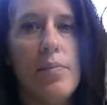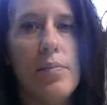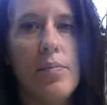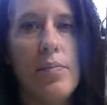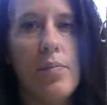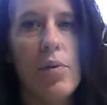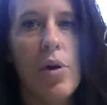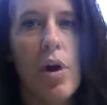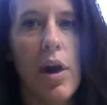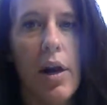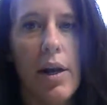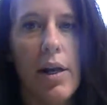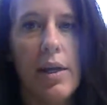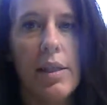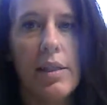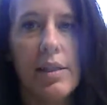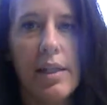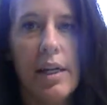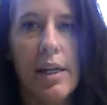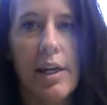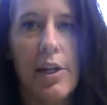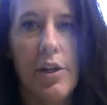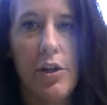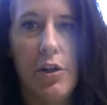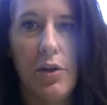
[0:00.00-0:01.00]
products
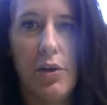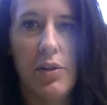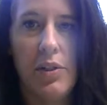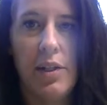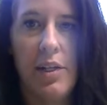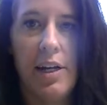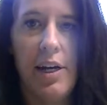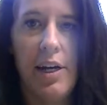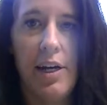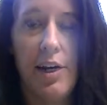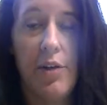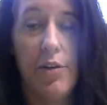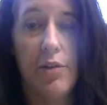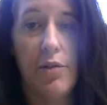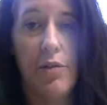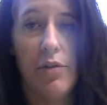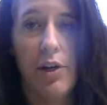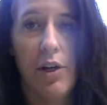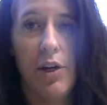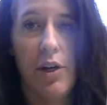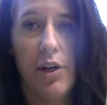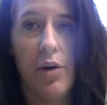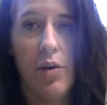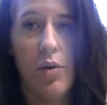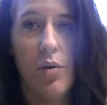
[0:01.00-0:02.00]
that I used in another
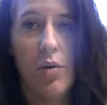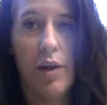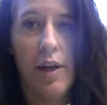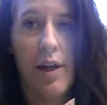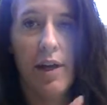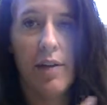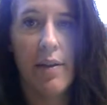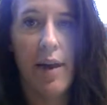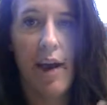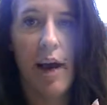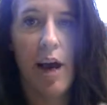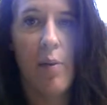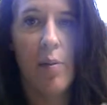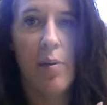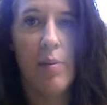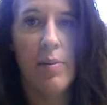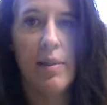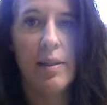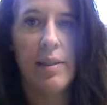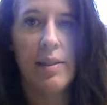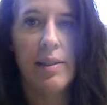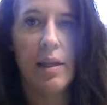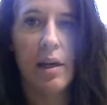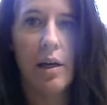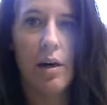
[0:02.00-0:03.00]
video, like the album
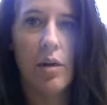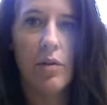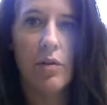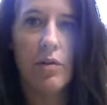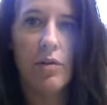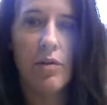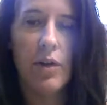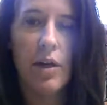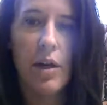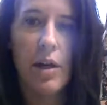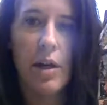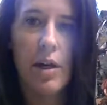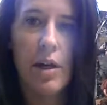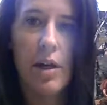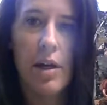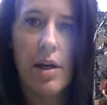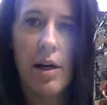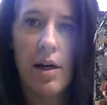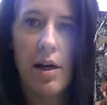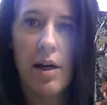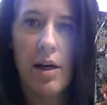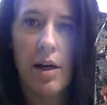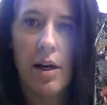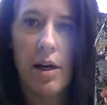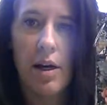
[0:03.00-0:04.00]
itself.
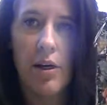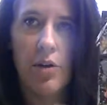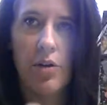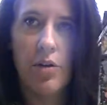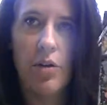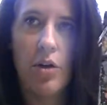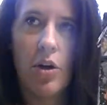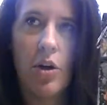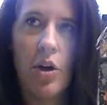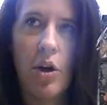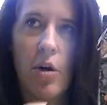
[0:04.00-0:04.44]
You can